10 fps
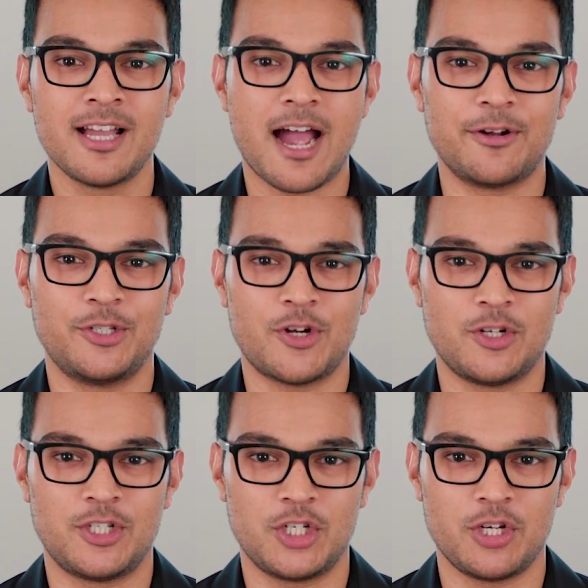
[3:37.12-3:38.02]
how to
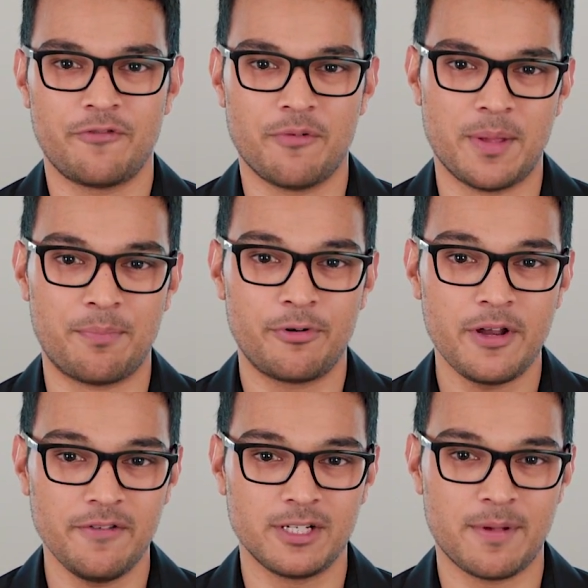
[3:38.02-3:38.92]
transition from the
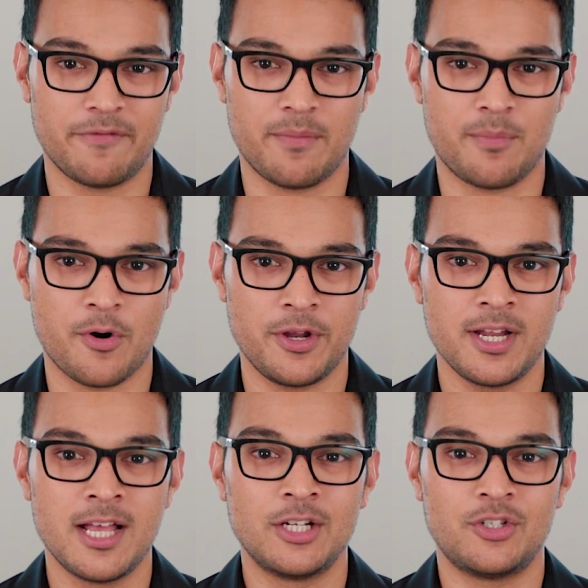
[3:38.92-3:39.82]
previous pivot point
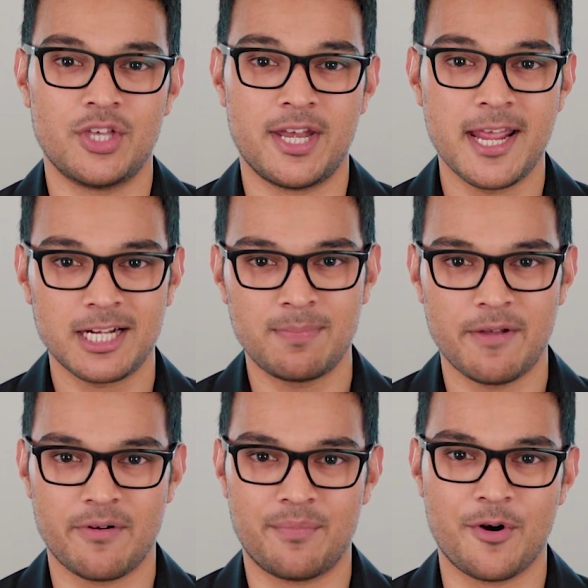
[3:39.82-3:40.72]
to the next
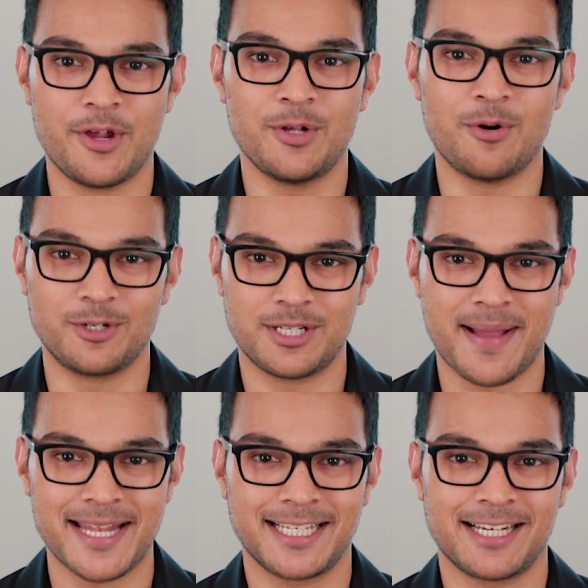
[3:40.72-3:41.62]
pivot point
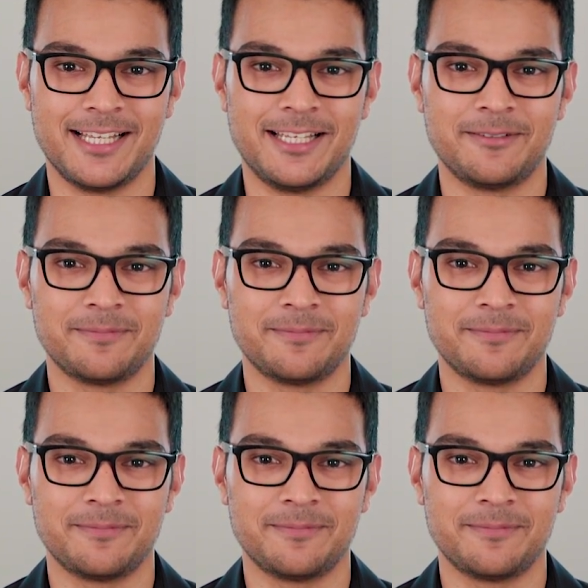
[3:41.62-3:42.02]
automatically.